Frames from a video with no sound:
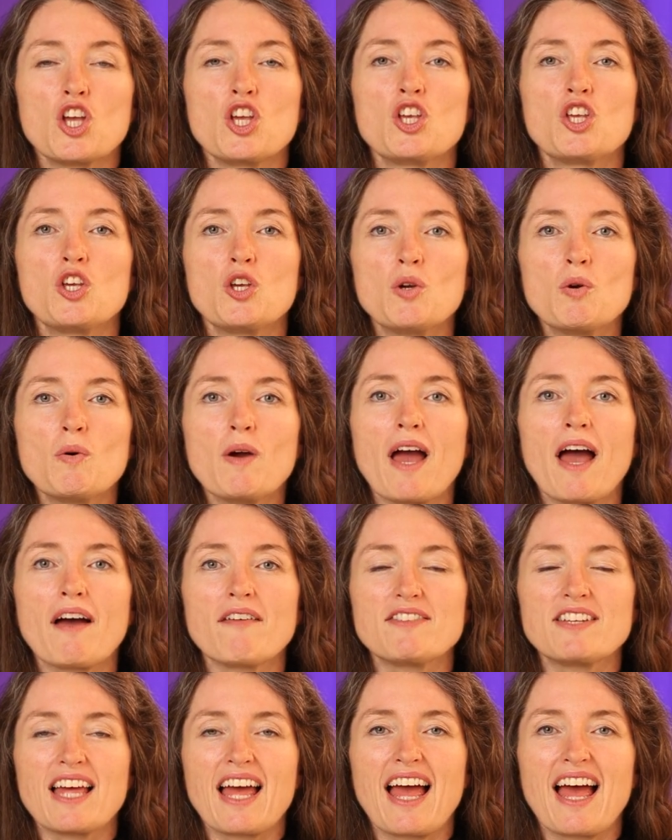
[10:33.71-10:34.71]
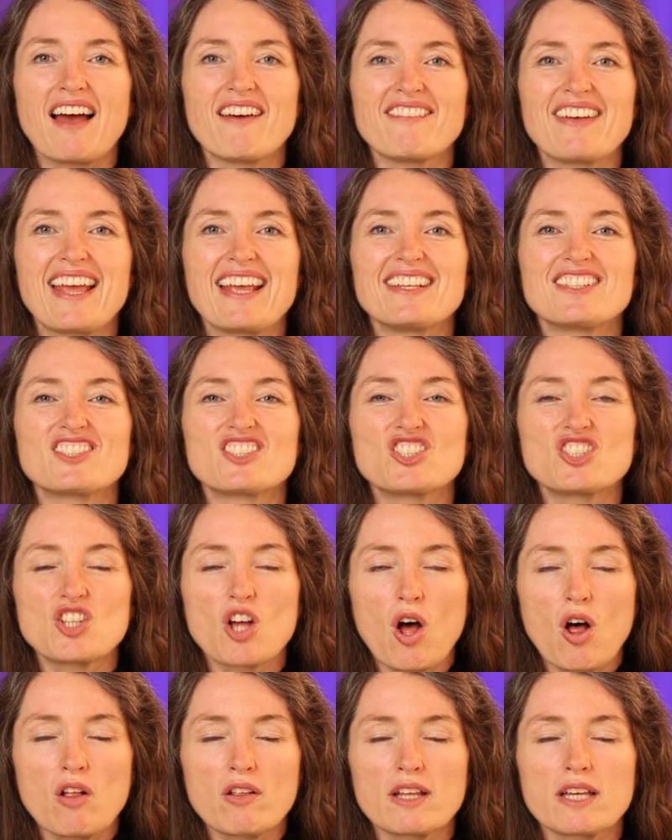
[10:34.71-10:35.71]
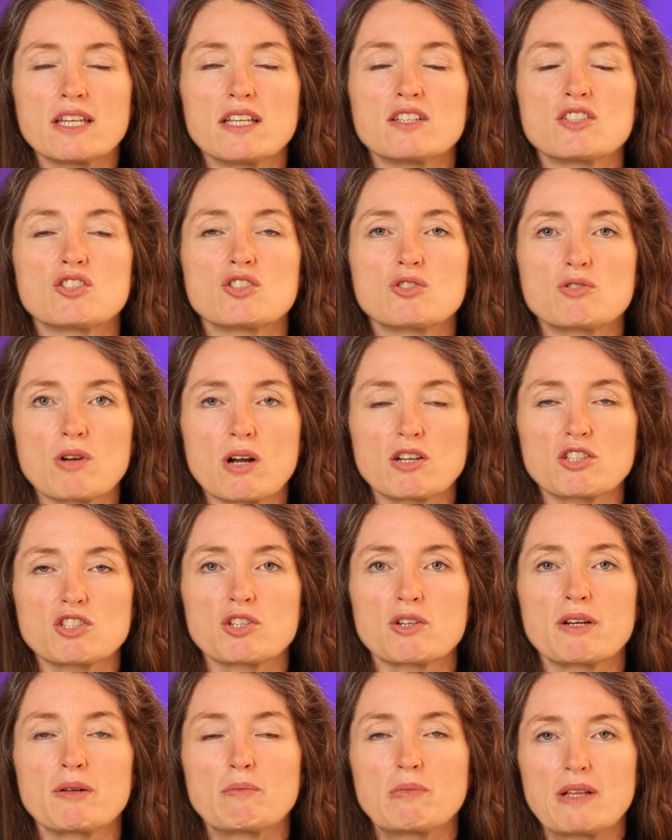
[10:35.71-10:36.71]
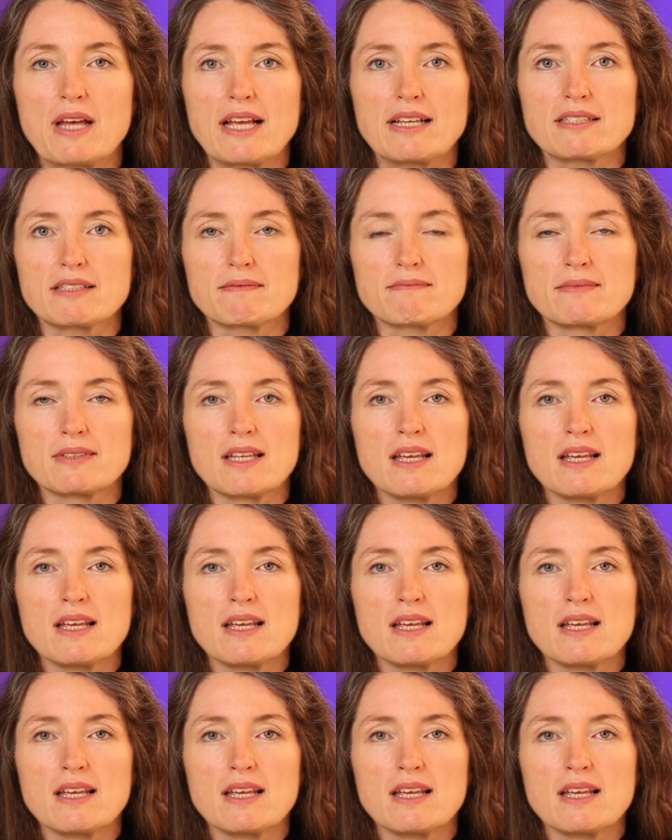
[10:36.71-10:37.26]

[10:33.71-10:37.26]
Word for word: You have to have a solid structure in place.